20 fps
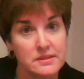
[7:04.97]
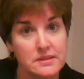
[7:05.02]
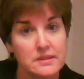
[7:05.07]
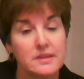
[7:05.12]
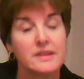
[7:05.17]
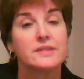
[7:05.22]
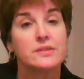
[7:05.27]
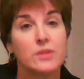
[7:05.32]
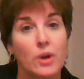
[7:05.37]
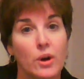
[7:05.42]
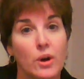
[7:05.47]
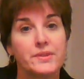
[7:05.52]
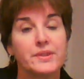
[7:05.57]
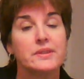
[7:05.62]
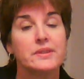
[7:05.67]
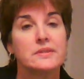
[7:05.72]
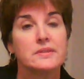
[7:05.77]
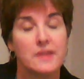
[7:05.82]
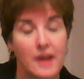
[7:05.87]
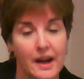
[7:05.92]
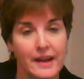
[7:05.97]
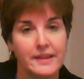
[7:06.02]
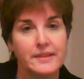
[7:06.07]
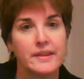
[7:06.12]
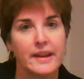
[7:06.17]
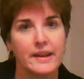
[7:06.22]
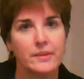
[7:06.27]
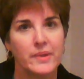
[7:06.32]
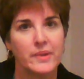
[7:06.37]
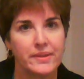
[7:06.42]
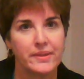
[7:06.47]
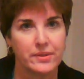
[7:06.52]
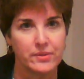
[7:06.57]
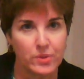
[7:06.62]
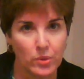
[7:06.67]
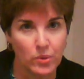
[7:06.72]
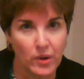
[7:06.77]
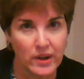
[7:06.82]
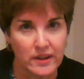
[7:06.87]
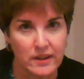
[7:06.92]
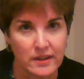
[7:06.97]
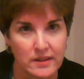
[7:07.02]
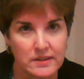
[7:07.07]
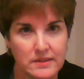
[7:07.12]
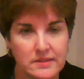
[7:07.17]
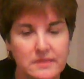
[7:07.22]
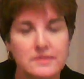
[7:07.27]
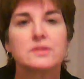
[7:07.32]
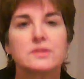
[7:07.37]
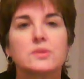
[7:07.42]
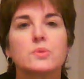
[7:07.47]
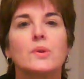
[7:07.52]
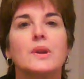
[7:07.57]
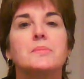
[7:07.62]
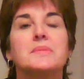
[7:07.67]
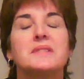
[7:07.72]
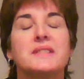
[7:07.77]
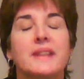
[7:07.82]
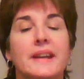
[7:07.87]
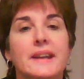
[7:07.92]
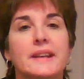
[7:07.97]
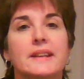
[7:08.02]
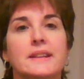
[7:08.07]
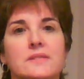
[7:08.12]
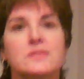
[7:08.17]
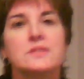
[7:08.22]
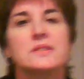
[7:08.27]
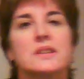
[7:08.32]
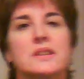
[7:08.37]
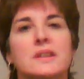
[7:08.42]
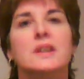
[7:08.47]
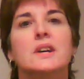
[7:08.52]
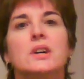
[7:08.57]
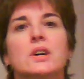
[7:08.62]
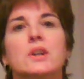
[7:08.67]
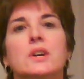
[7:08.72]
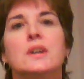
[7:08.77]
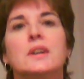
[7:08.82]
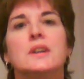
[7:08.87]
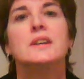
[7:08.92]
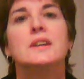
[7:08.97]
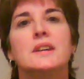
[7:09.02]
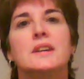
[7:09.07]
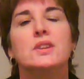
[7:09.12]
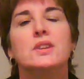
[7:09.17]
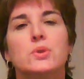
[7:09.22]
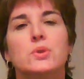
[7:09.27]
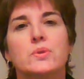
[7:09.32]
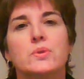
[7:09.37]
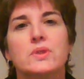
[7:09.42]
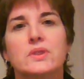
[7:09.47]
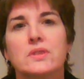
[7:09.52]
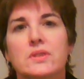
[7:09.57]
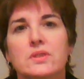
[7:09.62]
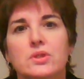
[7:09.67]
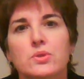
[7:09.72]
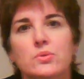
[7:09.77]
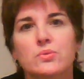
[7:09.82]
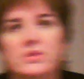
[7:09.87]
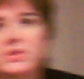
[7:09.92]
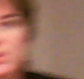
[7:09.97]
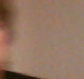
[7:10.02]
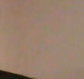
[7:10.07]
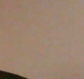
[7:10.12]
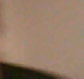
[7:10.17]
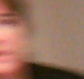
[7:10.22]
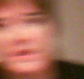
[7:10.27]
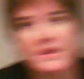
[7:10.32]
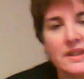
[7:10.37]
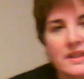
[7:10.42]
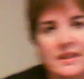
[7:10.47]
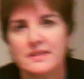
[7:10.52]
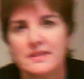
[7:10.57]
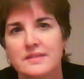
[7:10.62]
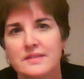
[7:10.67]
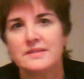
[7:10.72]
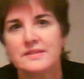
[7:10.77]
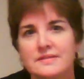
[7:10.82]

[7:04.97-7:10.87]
adult content with your daughter. So what I'm saying is... Adult content? What is adult content?